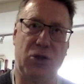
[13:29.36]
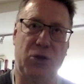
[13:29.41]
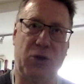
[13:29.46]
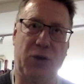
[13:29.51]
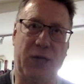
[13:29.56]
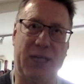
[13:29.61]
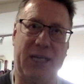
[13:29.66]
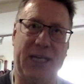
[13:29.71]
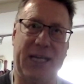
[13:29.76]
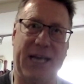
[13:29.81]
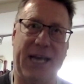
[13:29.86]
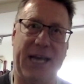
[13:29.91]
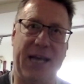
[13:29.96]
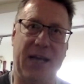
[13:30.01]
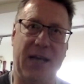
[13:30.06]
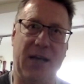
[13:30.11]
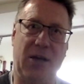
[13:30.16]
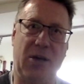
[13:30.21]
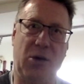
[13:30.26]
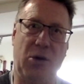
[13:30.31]
actually get
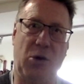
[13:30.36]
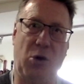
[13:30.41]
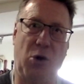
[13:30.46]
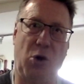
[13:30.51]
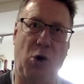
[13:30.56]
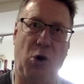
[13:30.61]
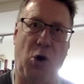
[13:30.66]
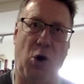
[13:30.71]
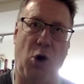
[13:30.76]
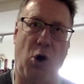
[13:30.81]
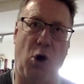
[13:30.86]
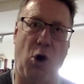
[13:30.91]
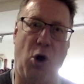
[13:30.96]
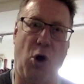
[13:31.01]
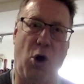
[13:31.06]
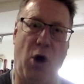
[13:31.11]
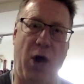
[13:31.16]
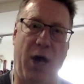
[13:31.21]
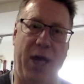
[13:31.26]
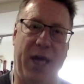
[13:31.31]

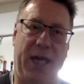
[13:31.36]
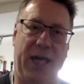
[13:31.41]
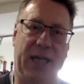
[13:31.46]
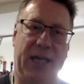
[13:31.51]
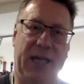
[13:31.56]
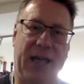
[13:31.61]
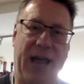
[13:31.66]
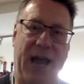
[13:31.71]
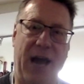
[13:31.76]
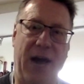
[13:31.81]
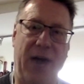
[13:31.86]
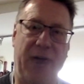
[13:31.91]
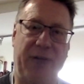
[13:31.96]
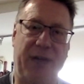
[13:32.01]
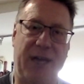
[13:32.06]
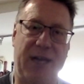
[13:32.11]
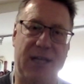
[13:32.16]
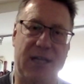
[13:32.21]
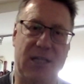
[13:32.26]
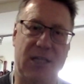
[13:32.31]
in and out of
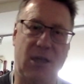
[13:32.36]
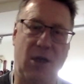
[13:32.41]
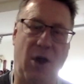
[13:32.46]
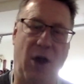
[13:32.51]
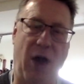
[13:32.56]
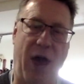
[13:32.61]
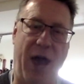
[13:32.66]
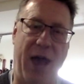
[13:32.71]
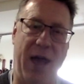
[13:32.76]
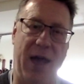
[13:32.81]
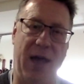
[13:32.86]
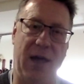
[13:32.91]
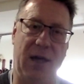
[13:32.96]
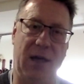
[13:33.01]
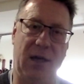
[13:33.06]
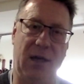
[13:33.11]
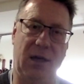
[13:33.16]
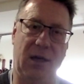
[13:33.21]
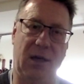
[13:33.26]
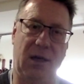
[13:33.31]
that site,
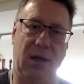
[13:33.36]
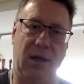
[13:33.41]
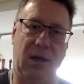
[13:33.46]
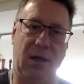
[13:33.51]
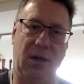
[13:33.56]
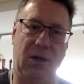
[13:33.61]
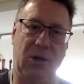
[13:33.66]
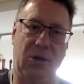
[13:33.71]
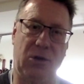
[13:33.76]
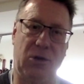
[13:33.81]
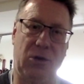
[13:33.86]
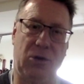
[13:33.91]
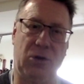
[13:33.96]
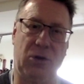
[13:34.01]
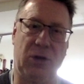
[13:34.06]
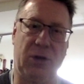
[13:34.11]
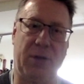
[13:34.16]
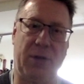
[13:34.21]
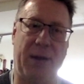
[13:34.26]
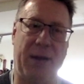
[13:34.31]

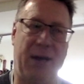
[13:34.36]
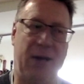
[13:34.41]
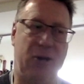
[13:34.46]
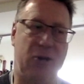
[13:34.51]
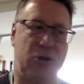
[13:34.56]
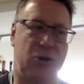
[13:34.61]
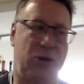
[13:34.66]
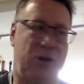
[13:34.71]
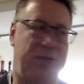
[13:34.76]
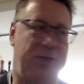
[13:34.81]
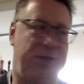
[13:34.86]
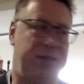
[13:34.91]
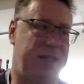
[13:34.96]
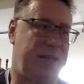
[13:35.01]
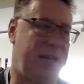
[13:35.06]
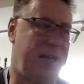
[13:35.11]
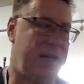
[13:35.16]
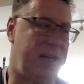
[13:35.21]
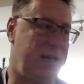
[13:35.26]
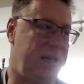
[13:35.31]
the amount of traffic
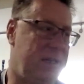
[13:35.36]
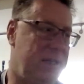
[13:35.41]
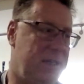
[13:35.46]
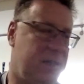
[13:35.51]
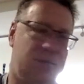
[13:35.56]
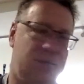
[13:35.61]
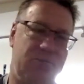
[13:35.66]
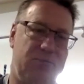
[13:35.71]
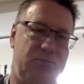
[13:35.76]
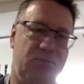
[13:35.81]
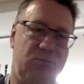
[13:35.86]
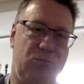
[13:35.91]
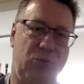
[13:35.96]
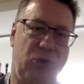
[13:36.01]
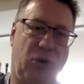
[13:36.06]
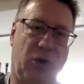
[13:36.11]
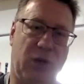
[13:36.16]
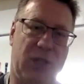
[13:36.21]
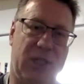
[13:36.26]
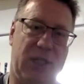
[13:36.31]
that is
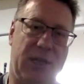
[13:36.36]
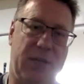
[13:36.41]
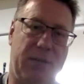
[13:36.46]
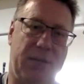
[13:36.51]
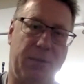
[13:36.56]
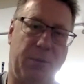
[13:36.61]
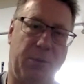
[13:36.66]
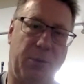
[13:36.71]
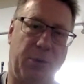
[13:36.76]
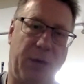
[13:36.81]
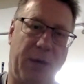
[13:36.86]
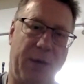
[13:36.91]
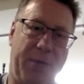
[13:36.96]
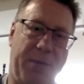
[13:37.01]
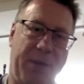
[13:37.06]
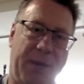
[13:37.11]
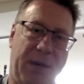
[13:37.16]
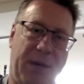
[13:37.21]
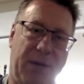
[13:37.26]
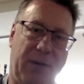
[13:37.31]
not acceptable down
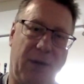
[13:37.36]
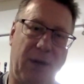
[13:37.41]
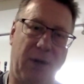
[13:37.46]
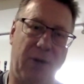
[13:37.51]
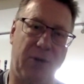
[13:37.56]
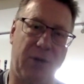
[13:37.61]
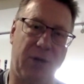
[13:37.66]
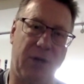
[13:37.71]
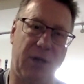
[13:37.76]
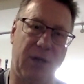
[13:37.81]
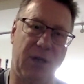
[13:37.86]
Billet Road.